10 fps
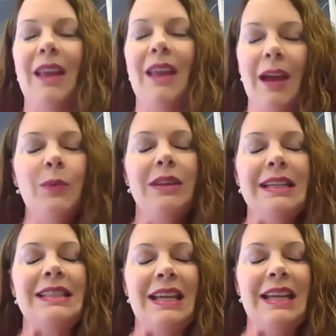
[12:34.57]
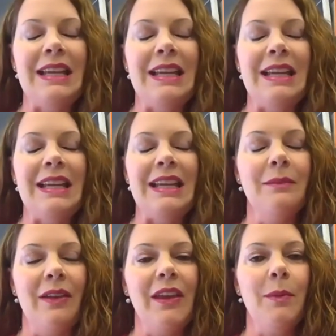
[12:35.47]
really excited about it,
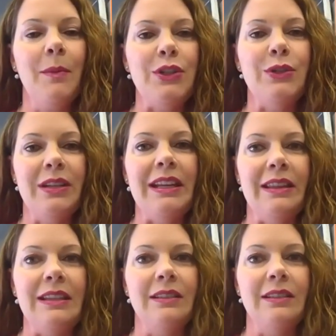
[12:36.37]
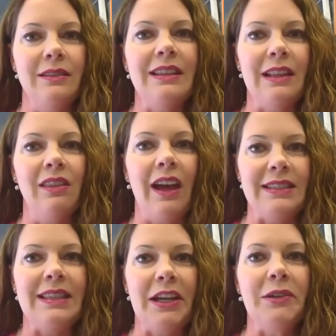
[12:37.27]
about the opportunity that
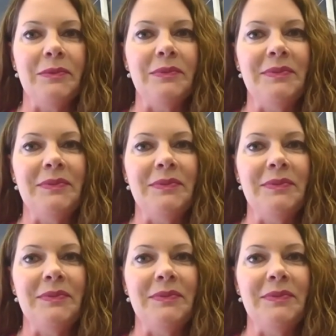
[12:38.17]
lies there.